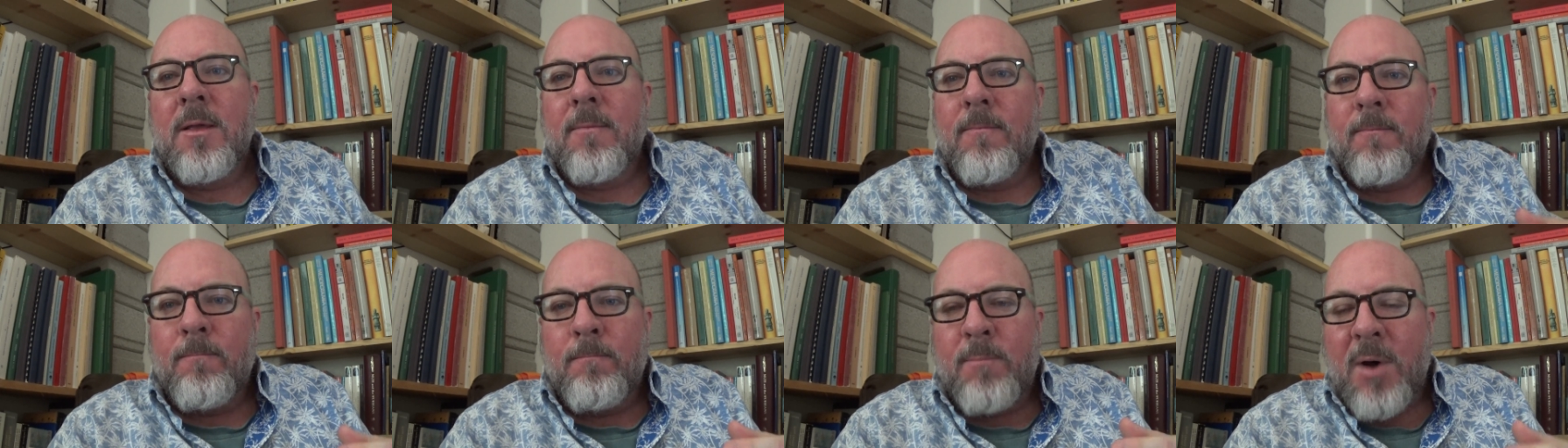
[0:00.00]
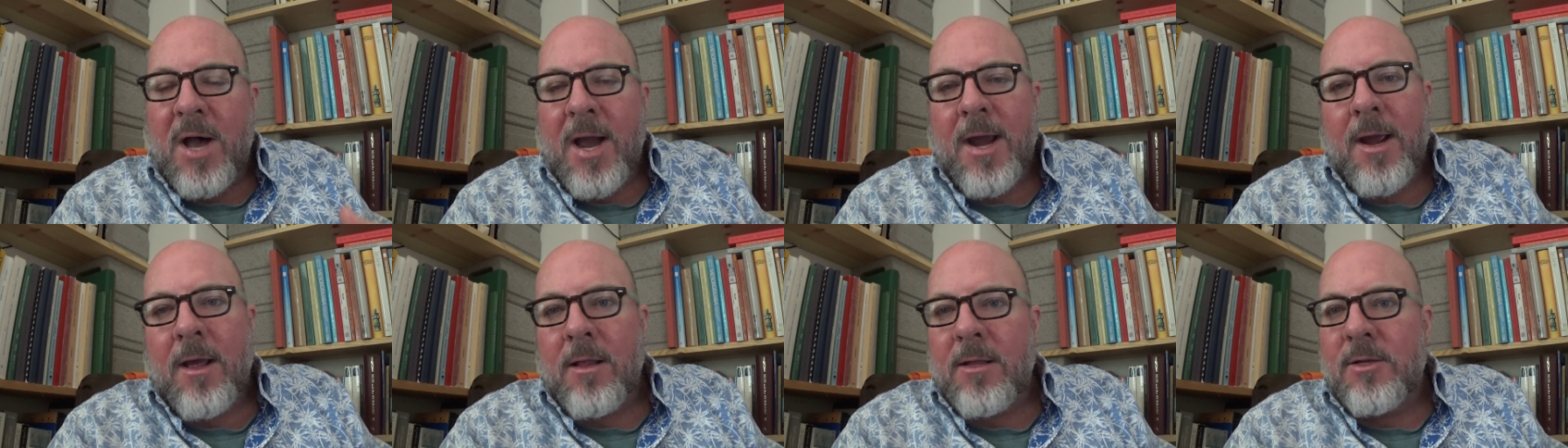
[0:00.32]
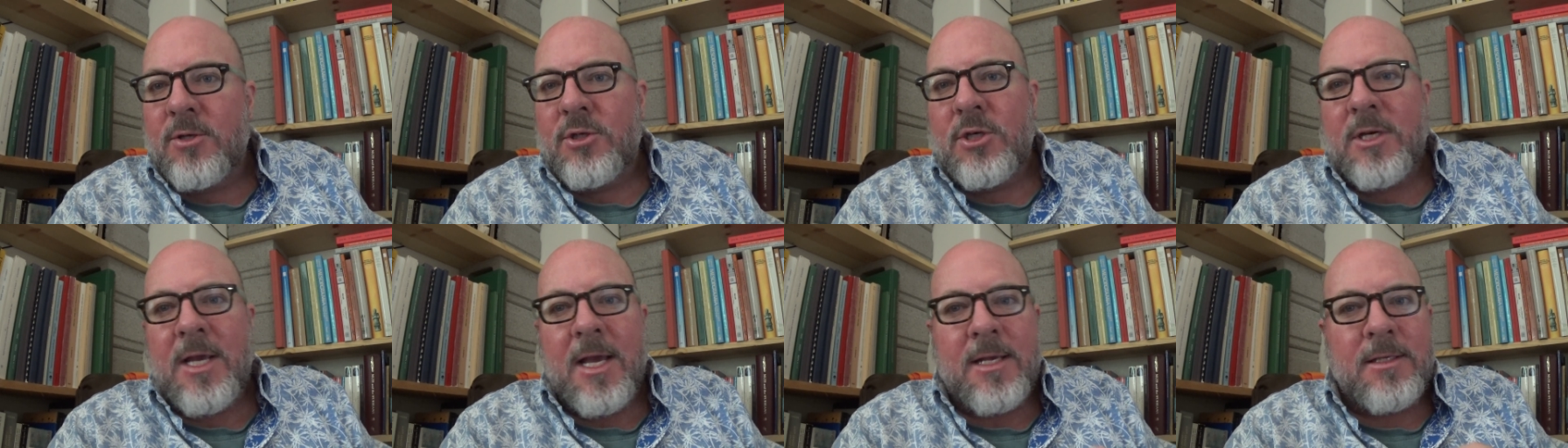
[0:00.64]

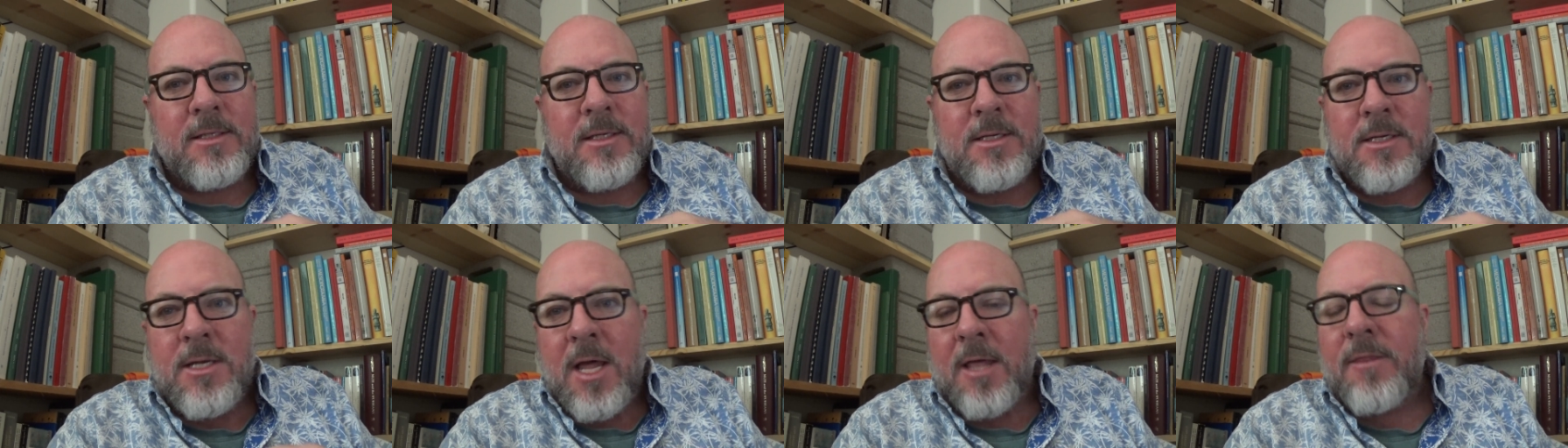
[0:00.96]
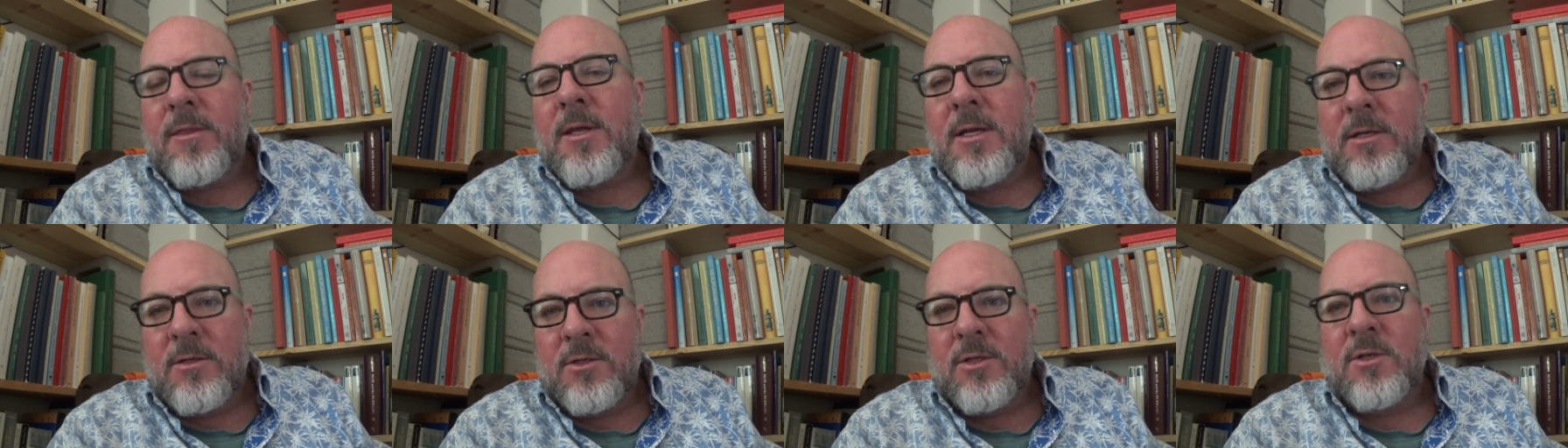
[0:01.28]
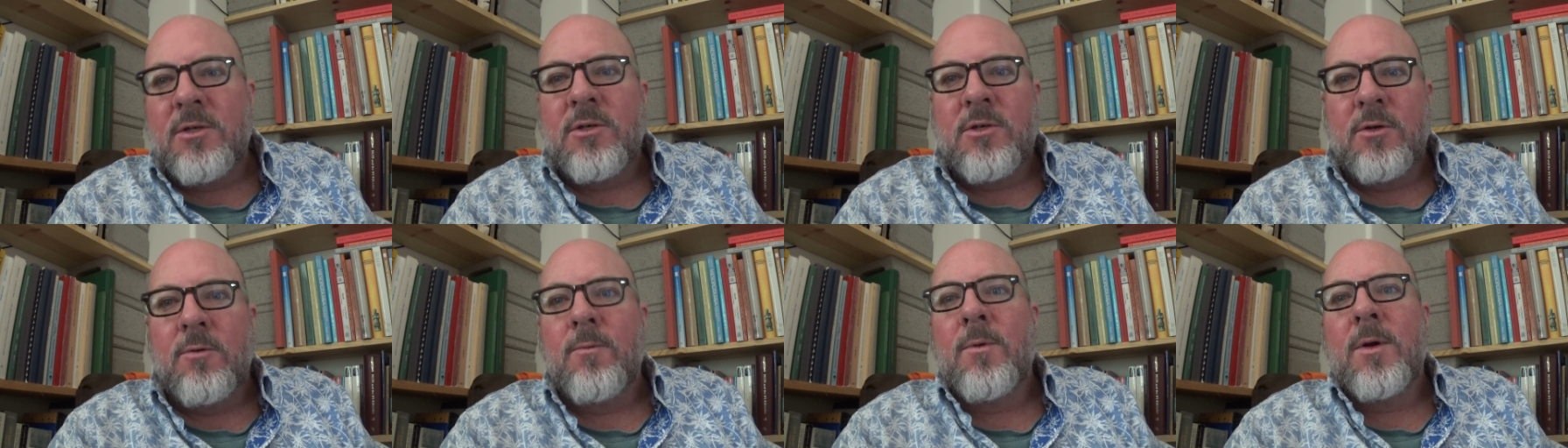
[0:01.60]
Biology has nothing to
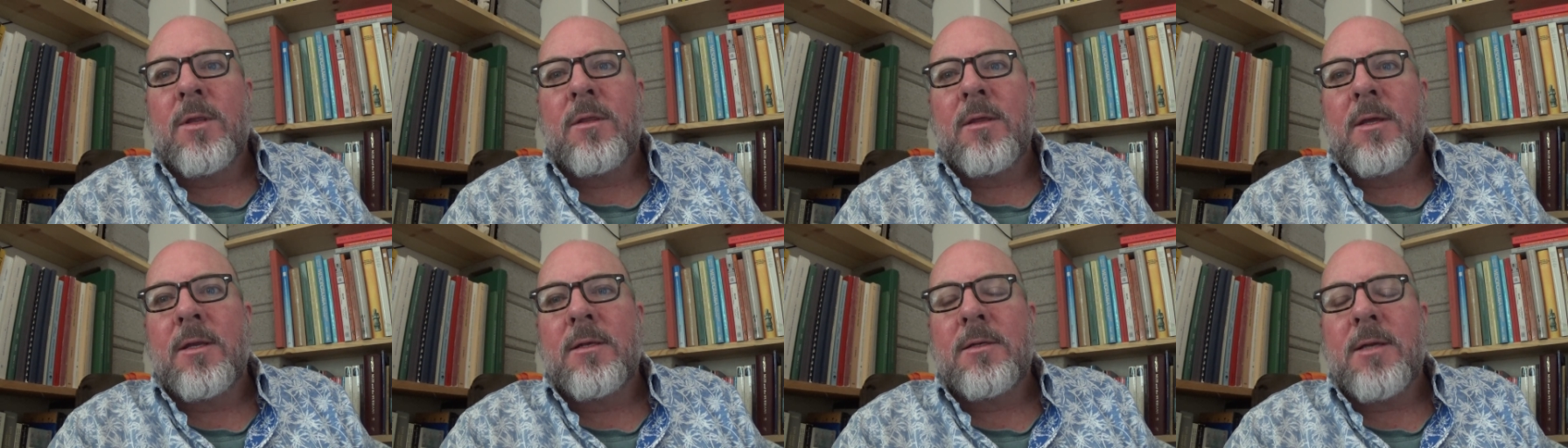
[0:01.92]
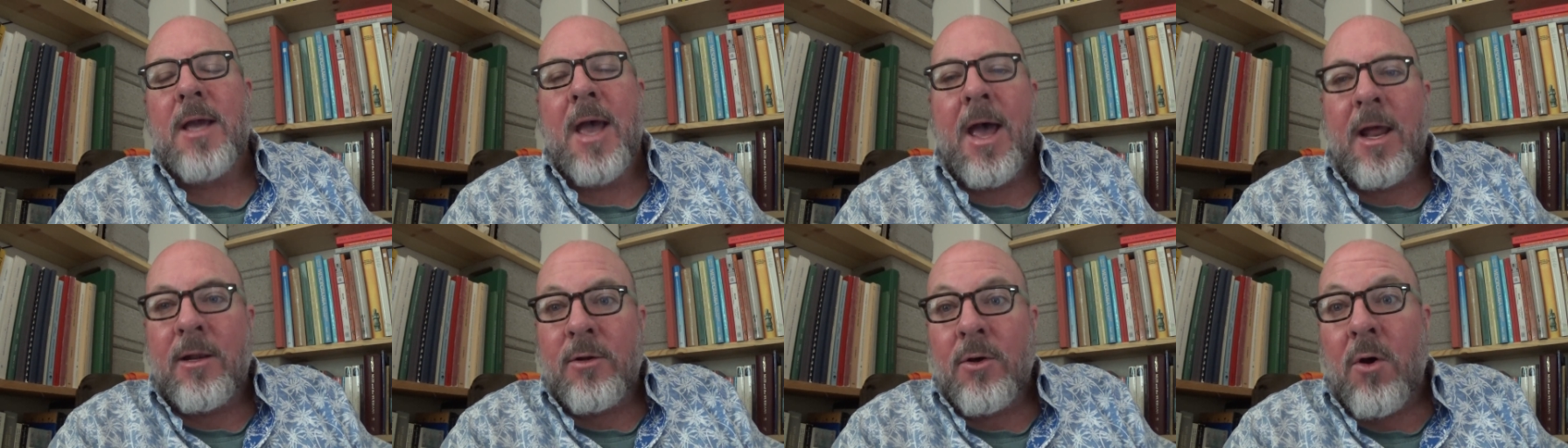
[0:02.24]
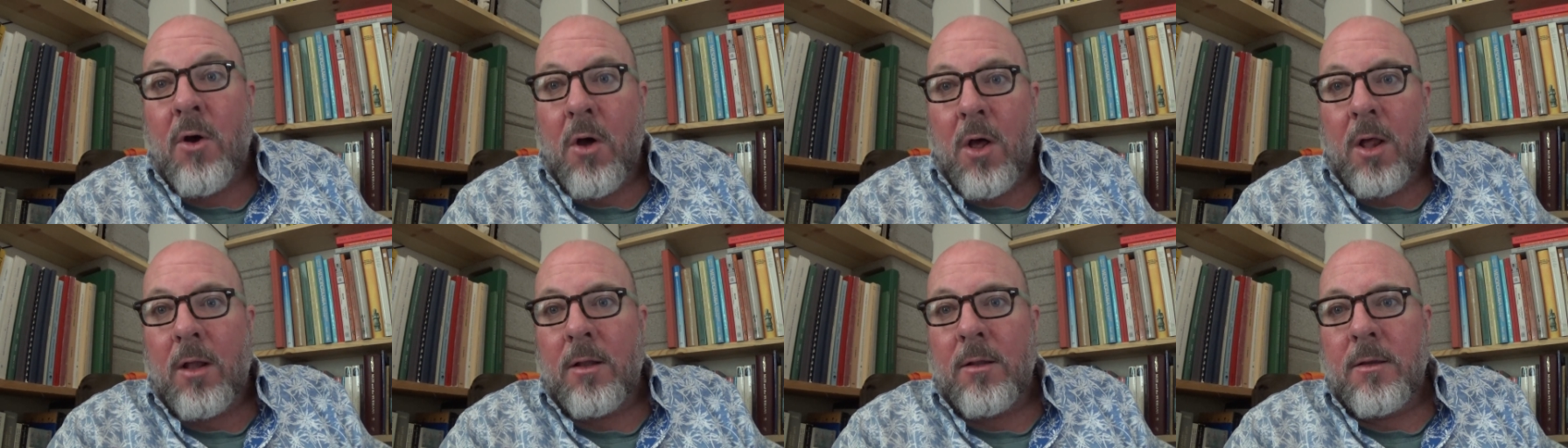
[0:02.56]
do with it at
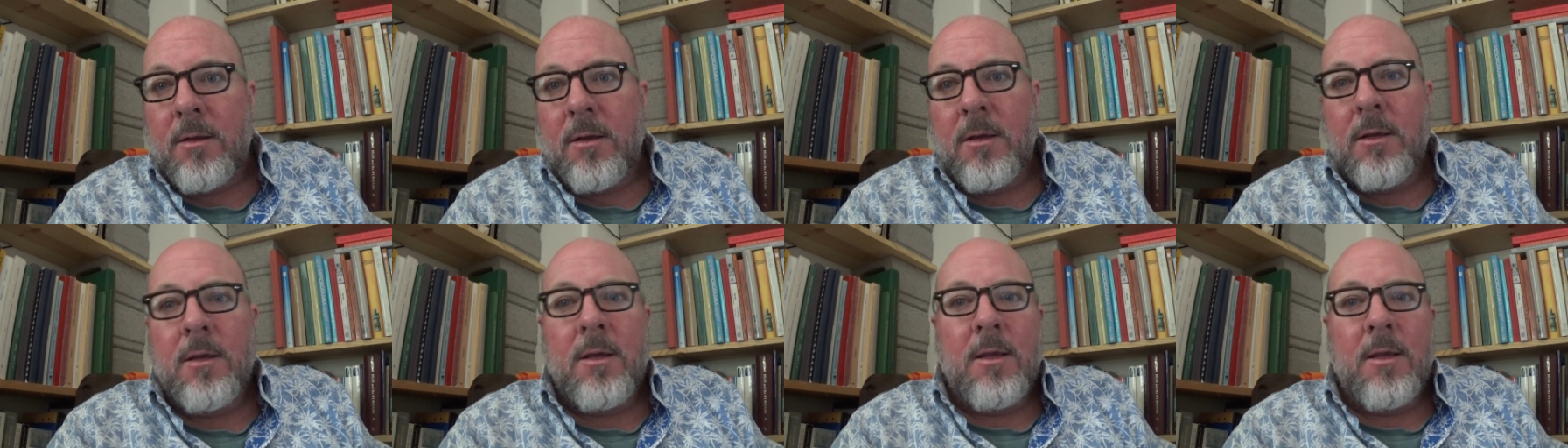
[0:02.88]
all.